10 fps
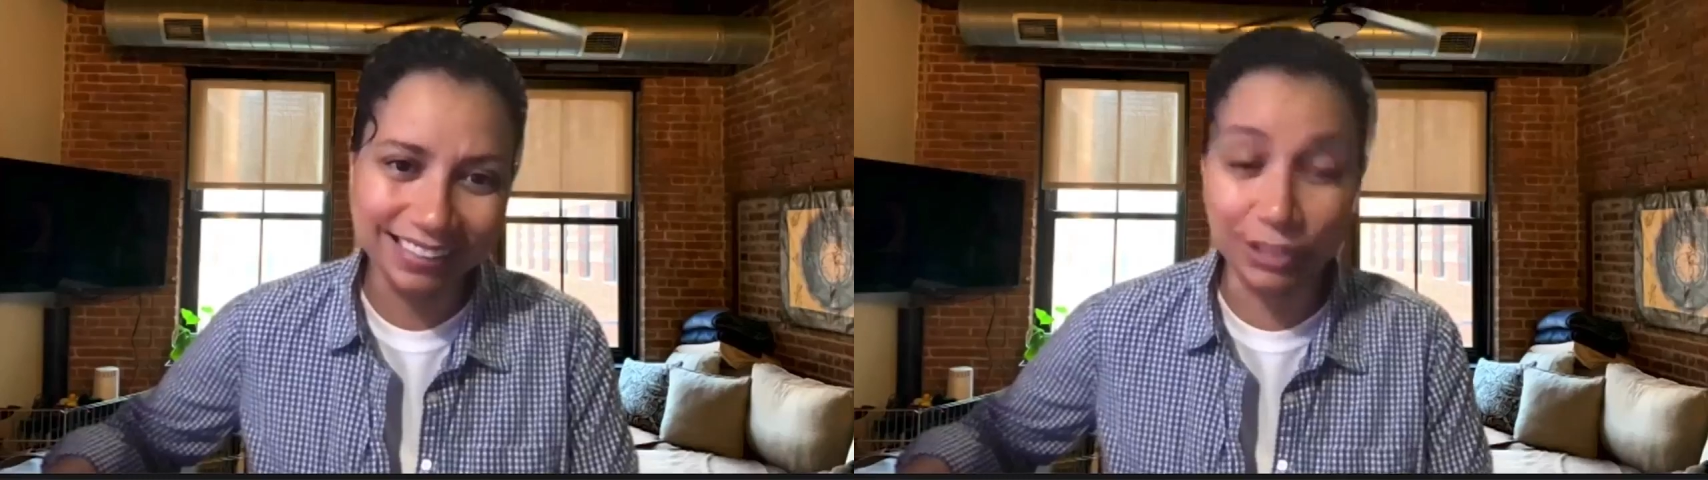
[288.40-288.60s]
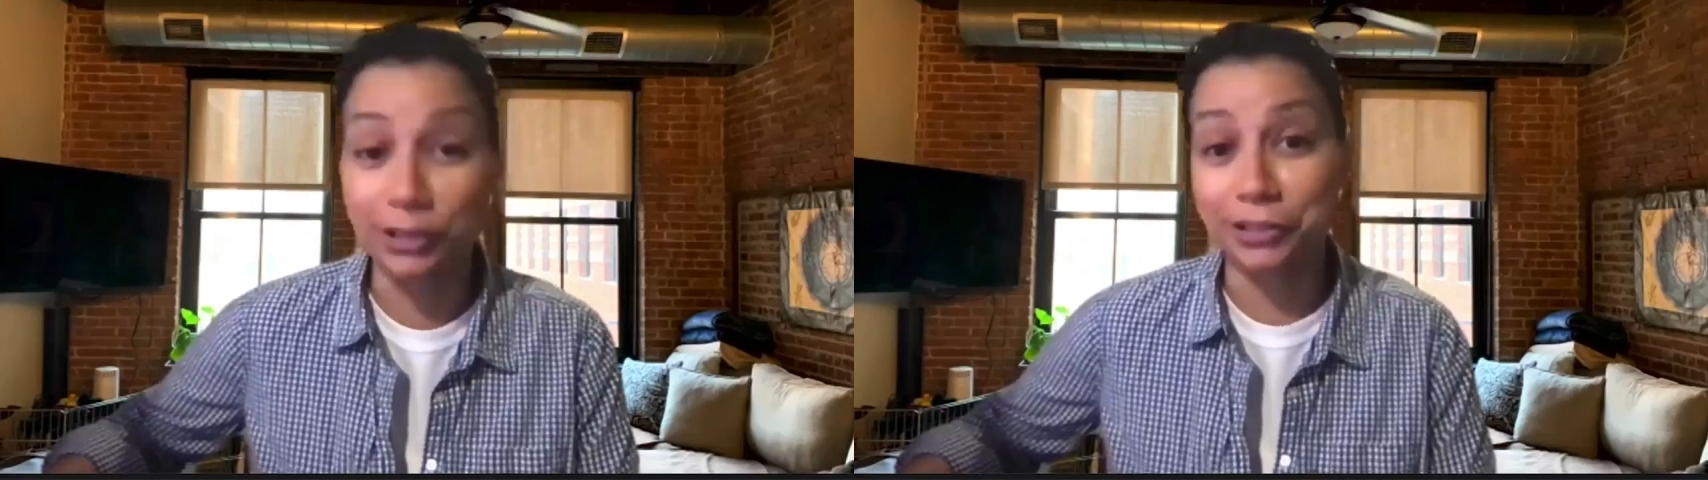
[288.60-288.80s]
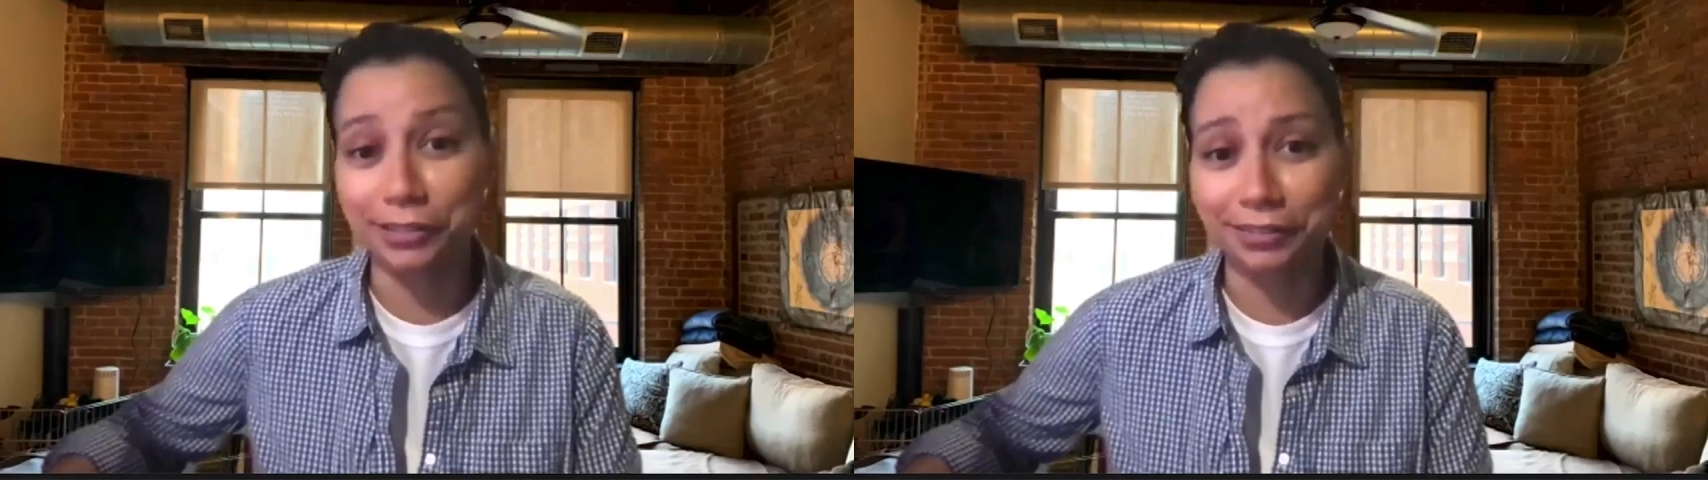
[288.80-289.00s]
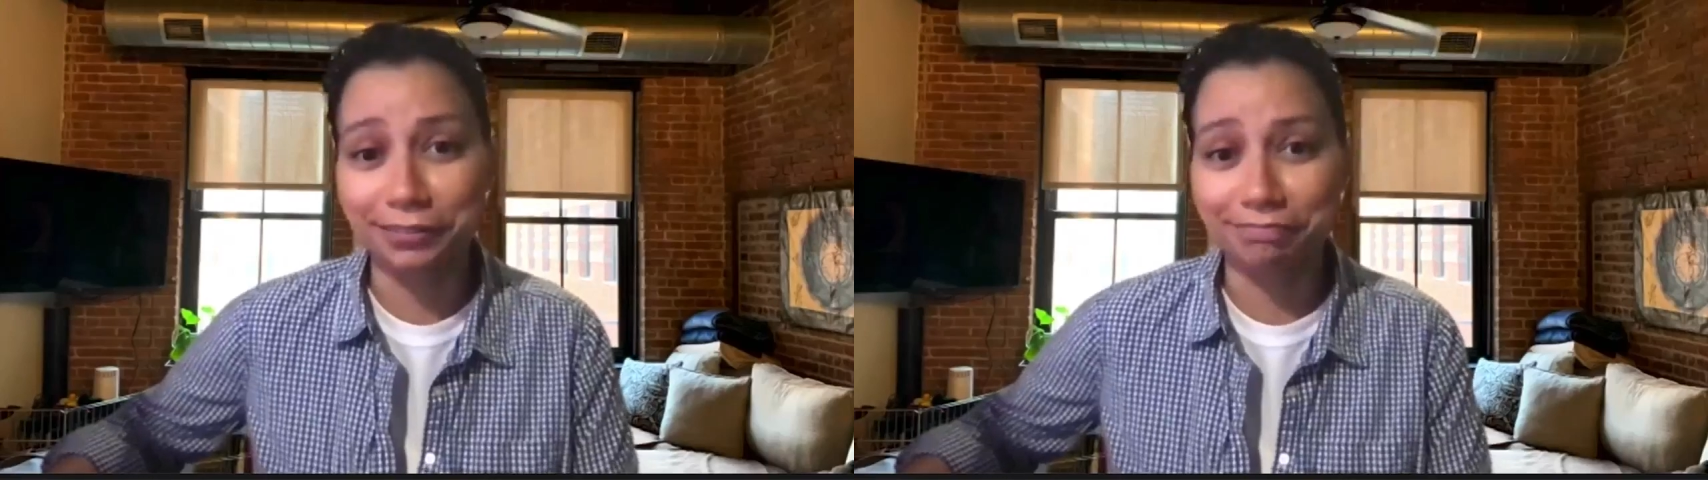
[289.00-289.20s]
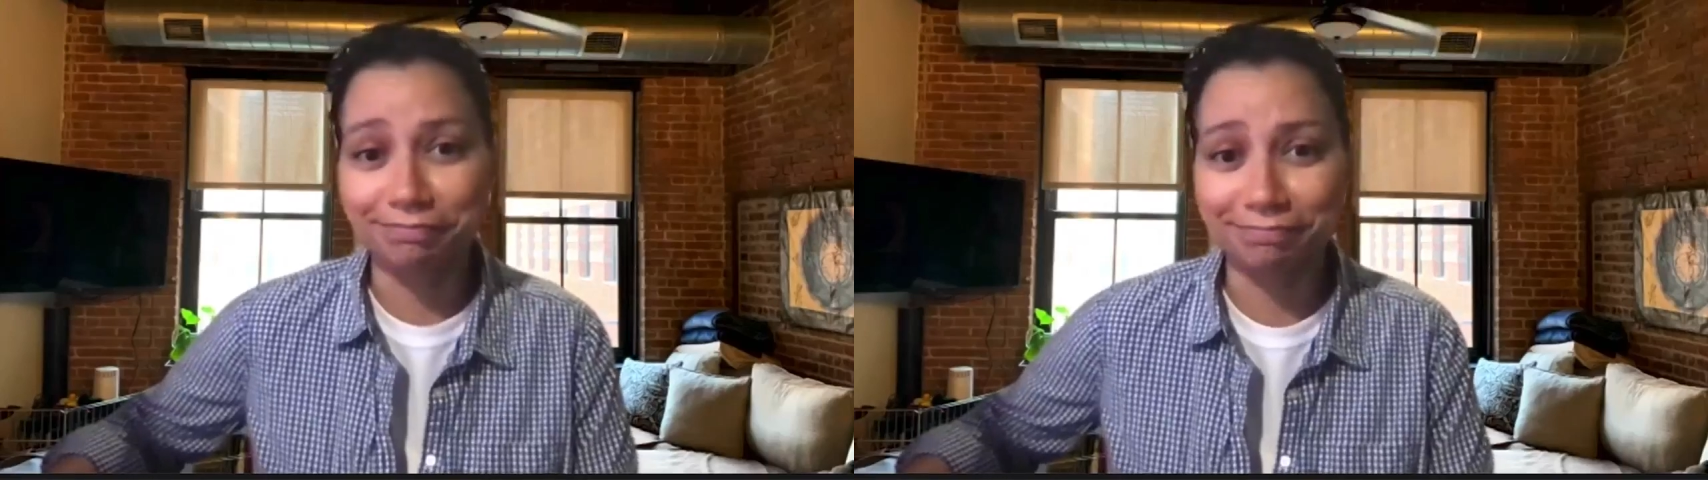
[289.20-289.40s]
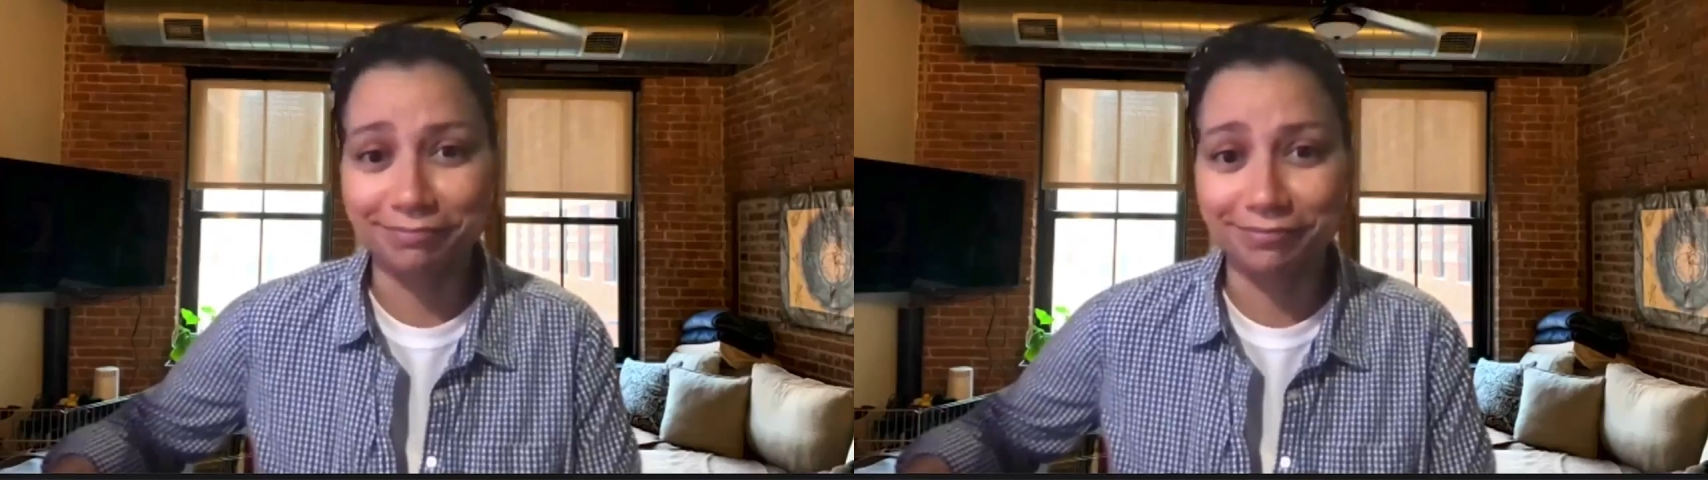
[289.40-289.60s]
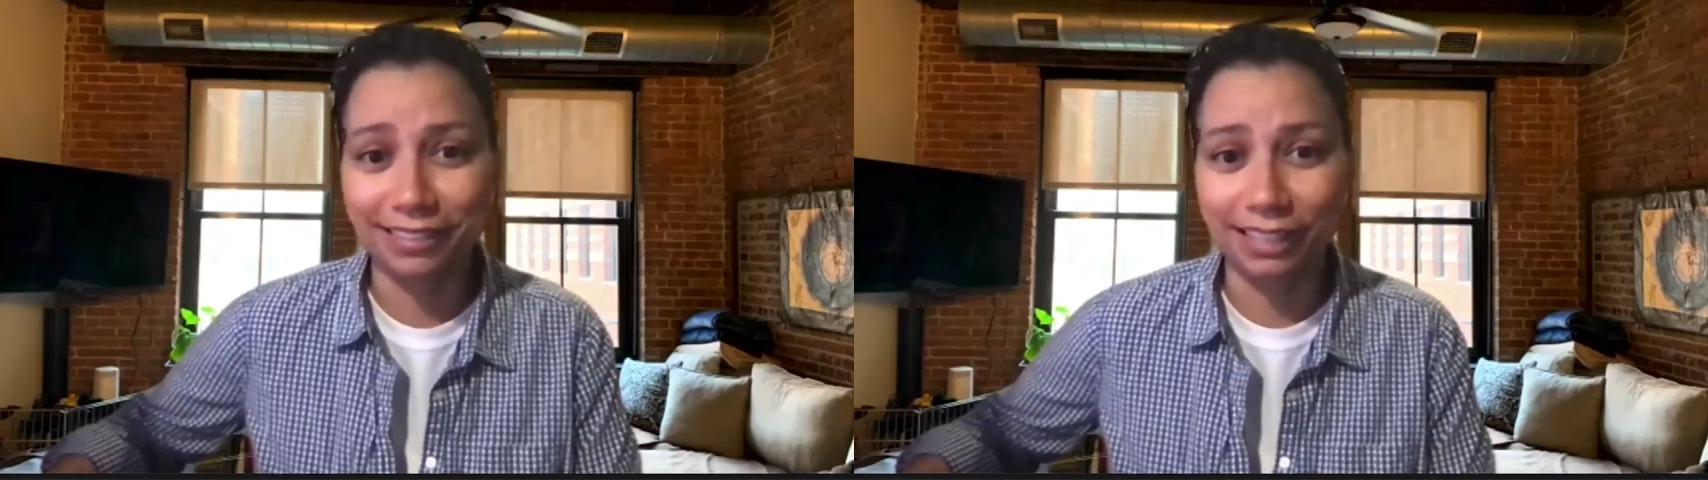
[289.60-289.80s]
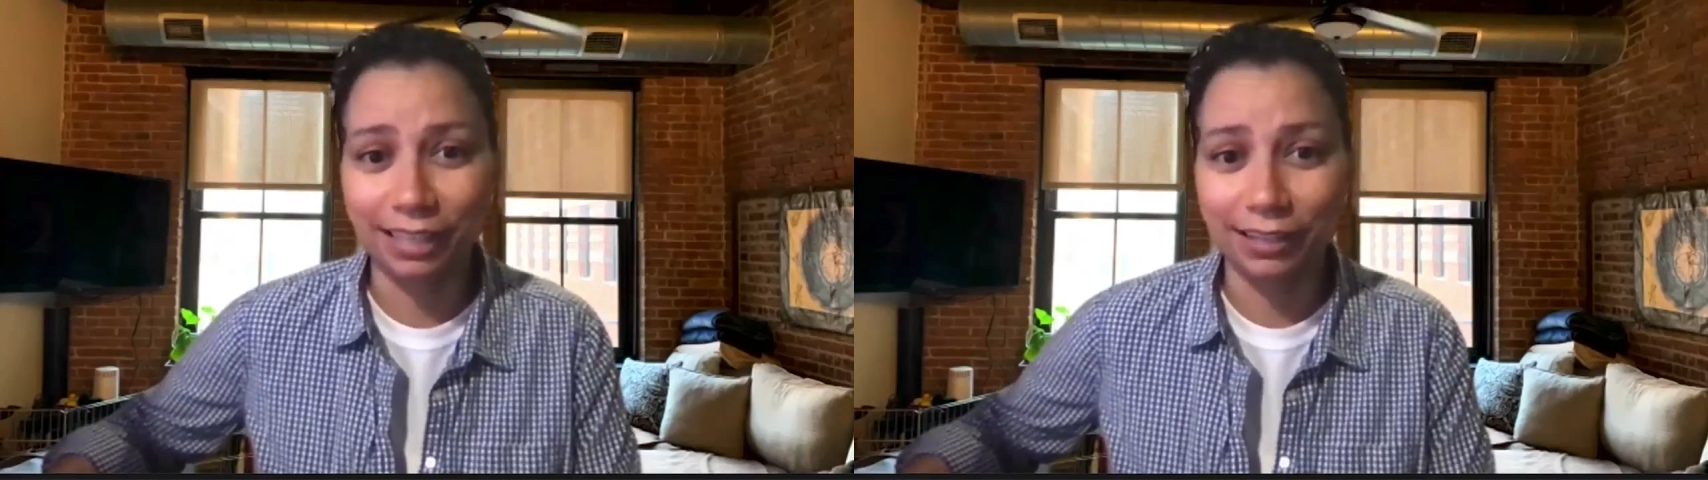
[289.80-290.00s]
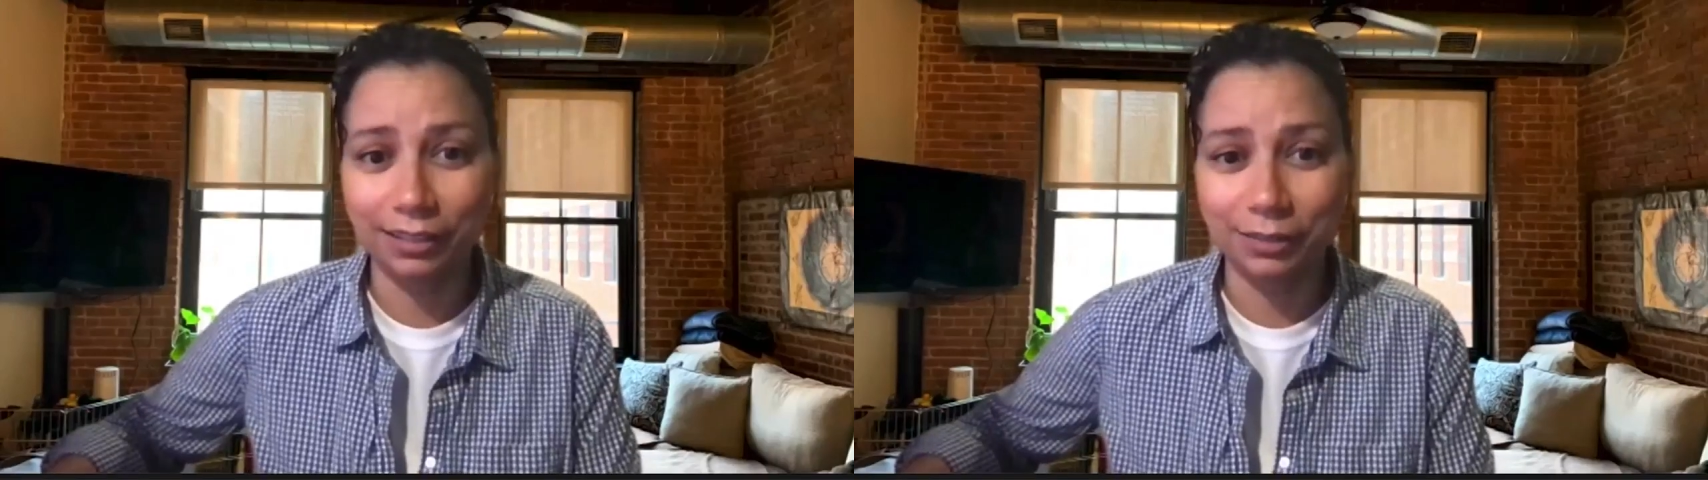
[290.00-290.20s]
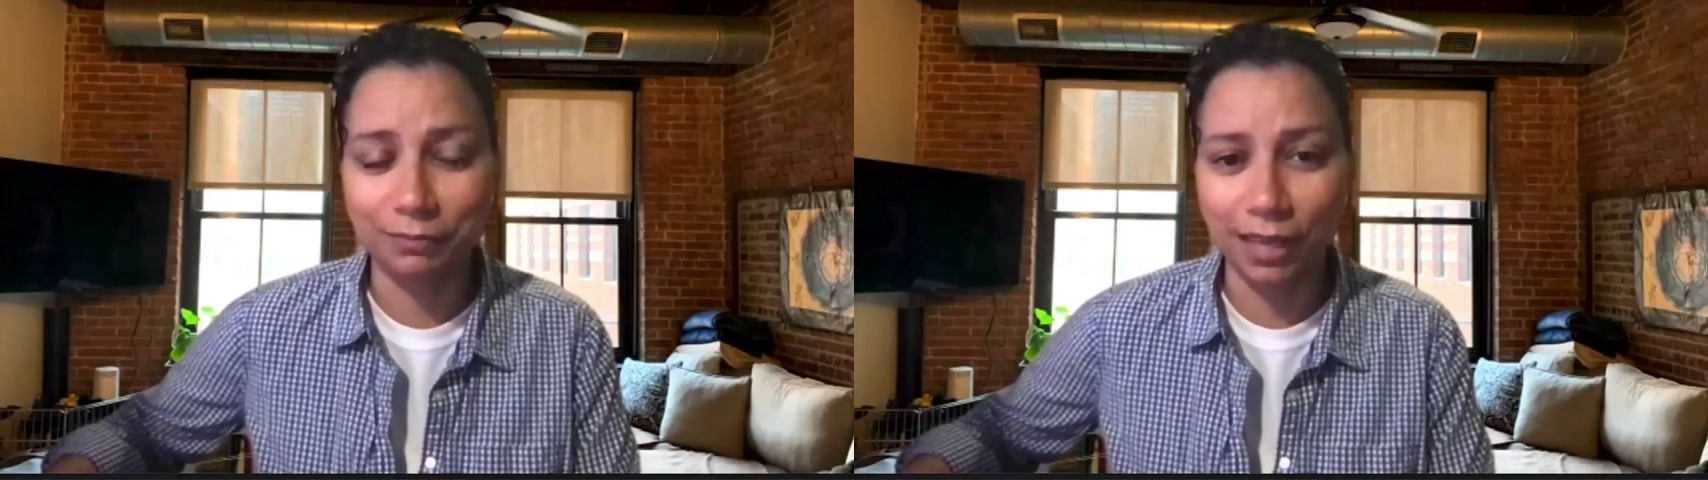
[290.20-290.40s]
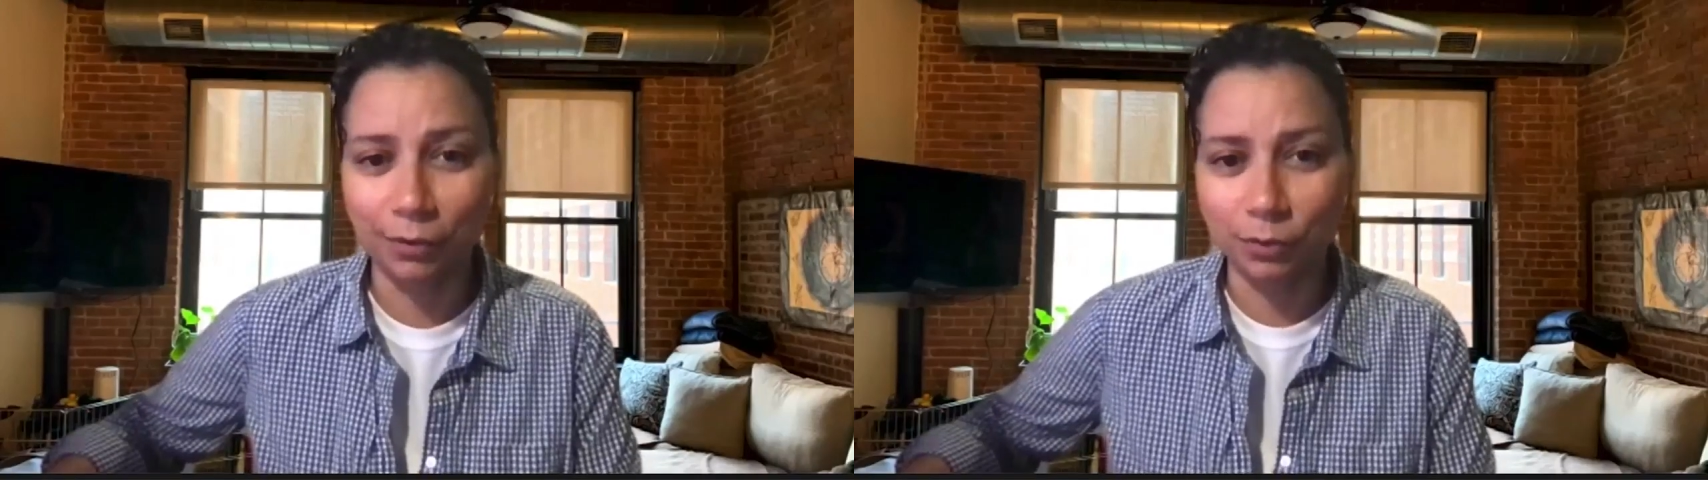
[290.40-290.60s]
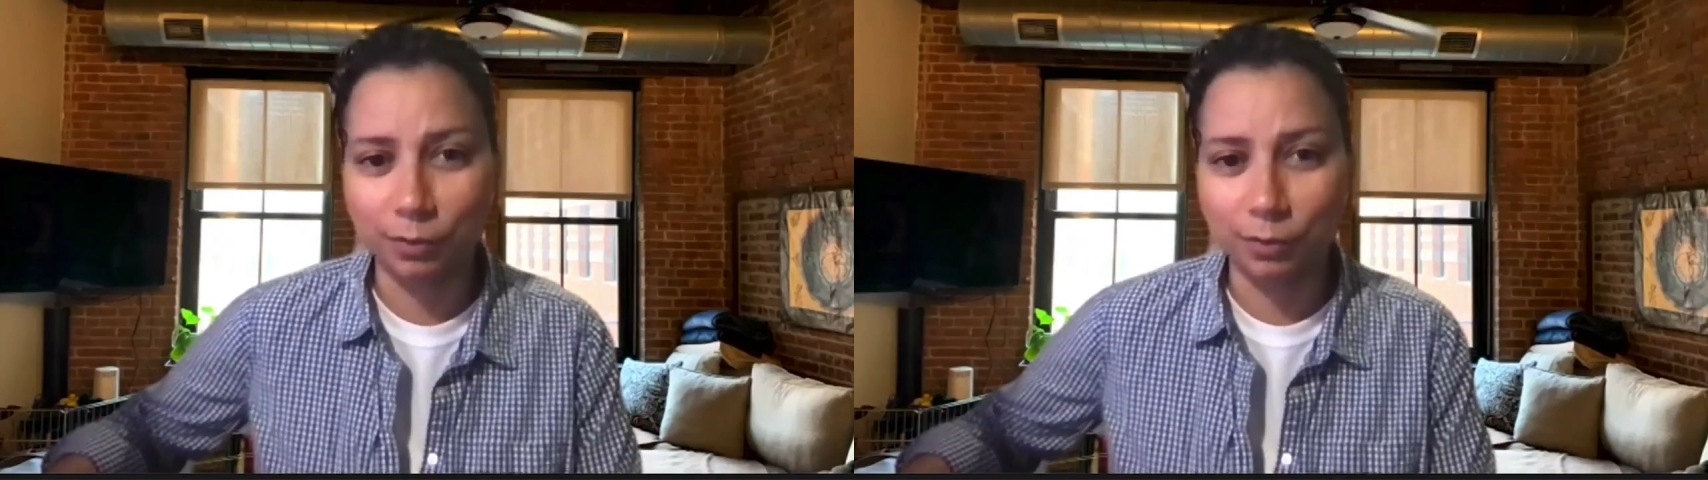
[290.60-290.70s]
and cured. That